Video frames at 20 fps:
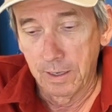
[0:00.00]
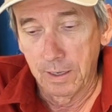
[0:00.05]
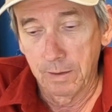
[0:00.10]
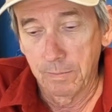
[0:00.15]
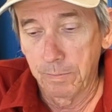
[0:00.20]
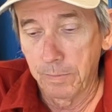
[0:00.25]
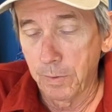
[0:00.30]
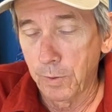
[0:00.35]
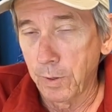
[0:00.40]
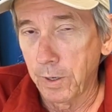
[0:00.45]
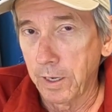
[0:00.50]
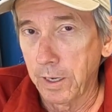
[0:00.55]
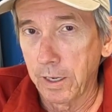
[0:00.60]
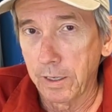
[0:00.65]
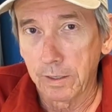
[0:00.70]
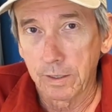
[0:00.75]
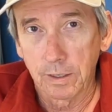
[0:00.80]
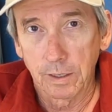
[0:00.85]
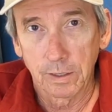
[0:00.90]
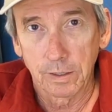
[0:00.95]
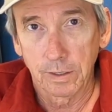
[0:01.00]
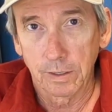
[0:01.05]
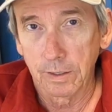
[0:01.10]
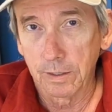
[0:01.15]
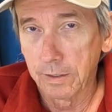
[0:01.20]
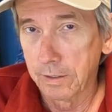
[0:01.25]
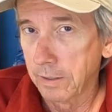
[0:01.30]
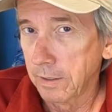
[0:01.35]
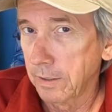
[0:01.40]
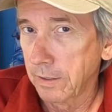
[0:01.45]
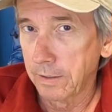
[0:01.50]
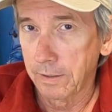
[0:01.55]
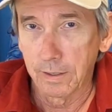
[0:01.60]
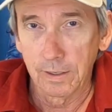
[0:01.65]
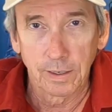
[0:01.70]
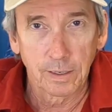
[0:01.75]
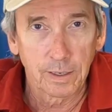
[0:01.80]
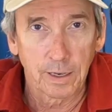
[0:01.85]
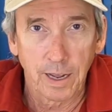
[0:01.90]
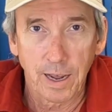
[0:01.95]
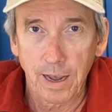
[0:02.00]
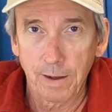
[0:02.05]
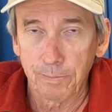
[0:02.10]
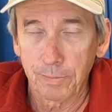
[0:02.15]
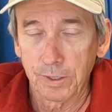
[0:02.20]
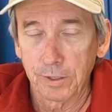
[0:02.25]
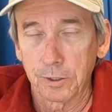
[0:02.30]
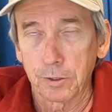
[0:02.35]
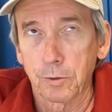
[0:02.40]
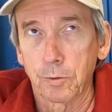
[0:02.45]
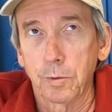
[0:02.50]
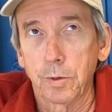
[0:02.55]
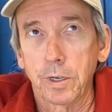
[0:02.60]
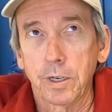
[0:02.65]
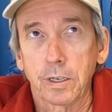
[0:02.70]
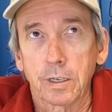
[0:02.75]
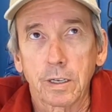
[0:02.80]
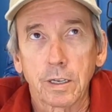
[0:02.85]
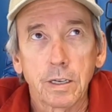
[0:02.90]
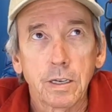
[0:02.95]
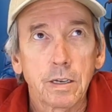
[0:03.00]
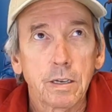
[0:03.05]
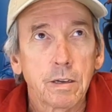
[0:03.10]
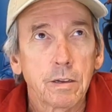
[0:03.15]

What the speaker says: And boy, I'll tell you, it happens quick.